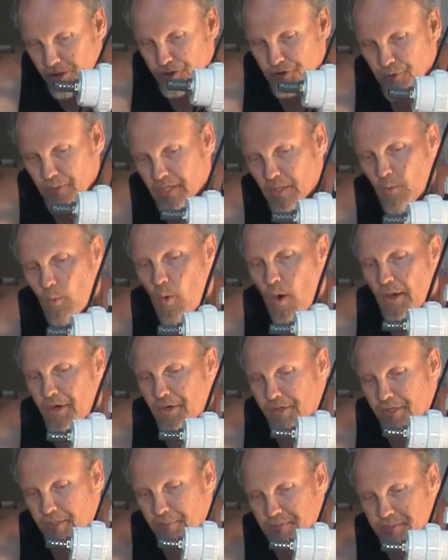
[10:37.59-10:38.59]
So again,
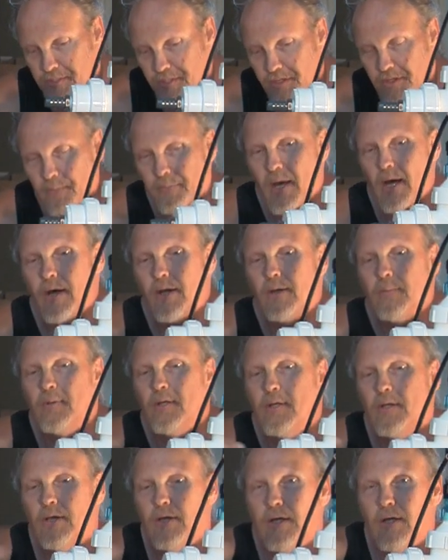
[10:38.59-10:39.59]
water comes in at the
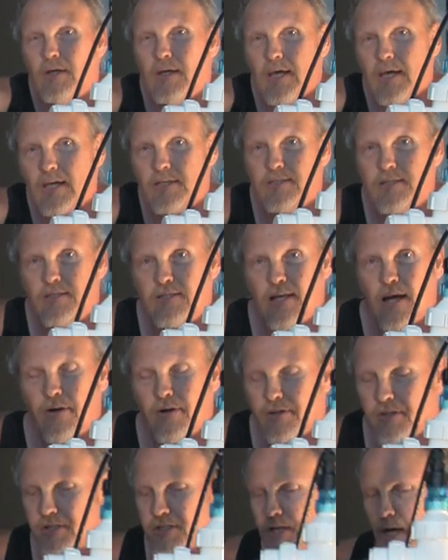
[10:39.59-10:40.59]
bottom, exits out at the